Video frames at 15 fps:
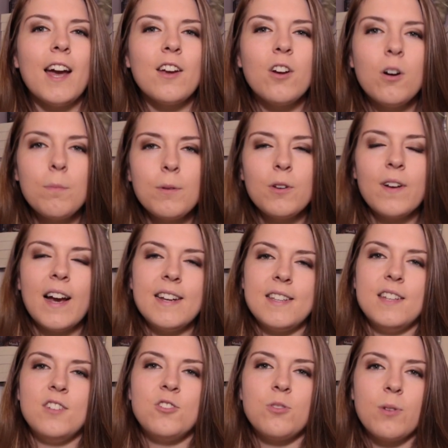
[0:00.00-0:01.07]
I hope you
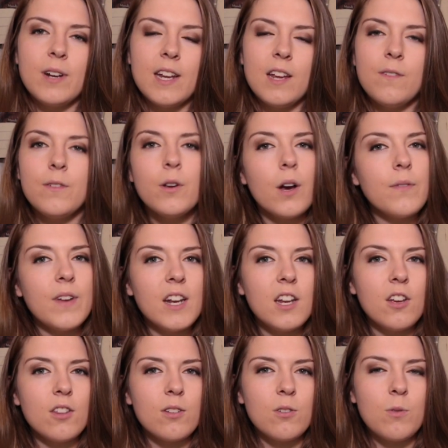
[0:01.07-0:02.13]
guys enjoyed it. If you have
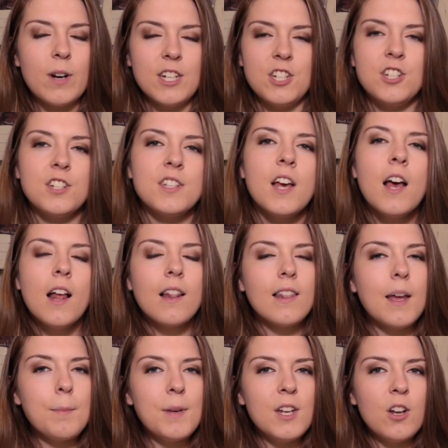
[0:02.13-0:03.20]
any other questions,
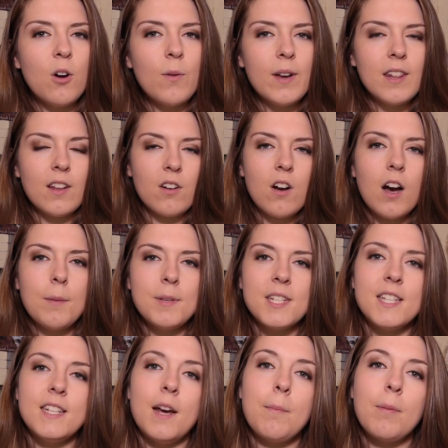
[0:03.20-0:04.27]
let me know in the
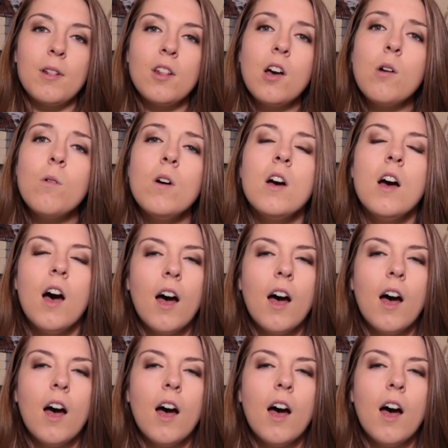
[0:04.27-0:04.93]
comments down below.